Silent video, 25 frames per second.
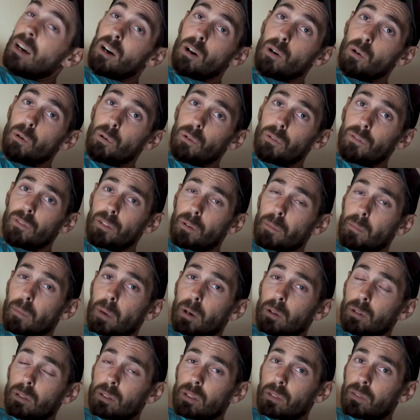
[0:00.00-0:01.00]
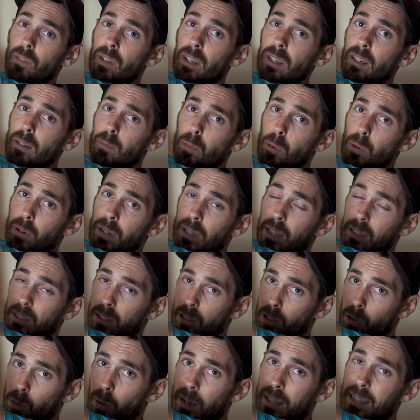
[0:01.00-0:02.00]
hold for most fingerboarding. It's a
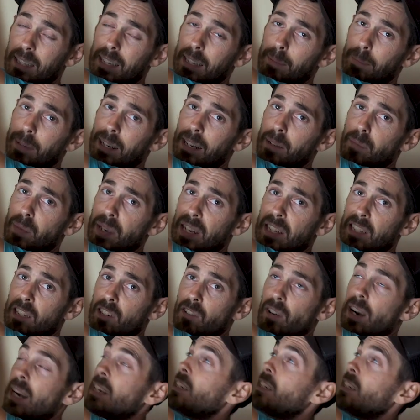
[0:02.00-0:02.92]
20mm